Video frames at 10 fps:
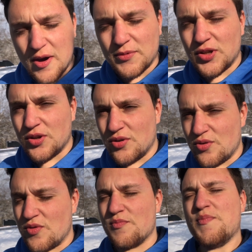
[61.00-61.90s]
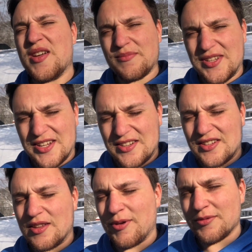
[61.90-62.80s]
up to
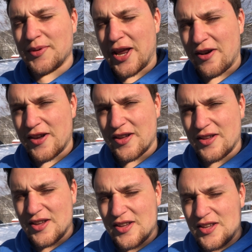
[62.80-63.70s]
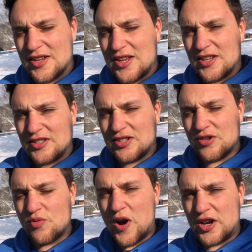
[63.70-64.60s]
Binghamton, the Binghamton area,
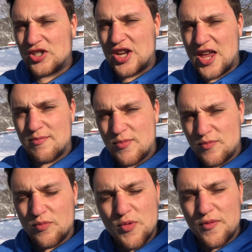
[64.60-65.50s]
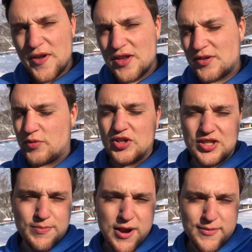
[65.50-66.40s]
to watch a movie, which
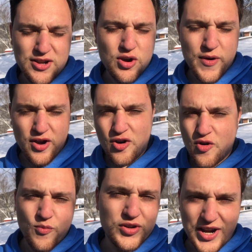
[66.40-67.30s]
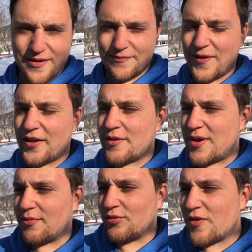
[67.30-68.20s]
is Spider-Man No Way Home, which I'm finally
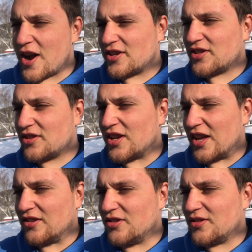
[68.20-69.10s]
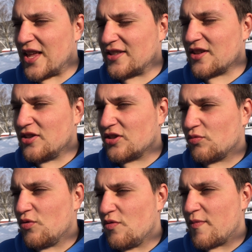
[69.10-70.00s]
be able to watch, and that's gonna
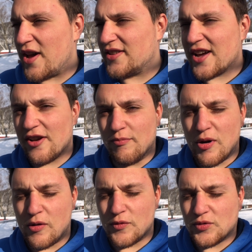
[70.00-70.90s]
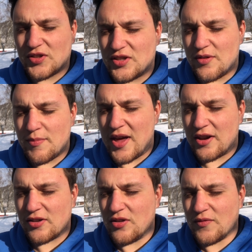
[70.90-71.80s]
just ruin my entire Marvel
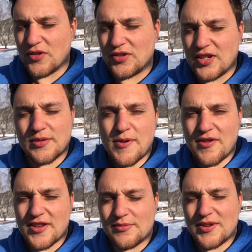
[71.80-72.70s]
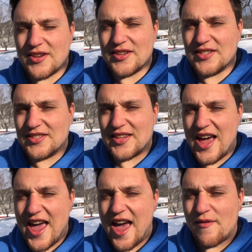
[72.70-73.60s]
Cinematic Universe experience because
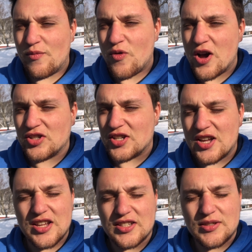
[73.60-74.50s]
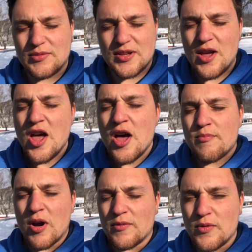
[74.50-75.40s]
I haven't watched a
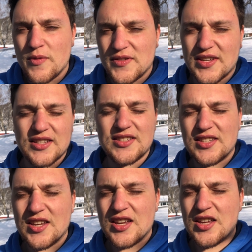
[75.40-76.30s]
Marvel movie since.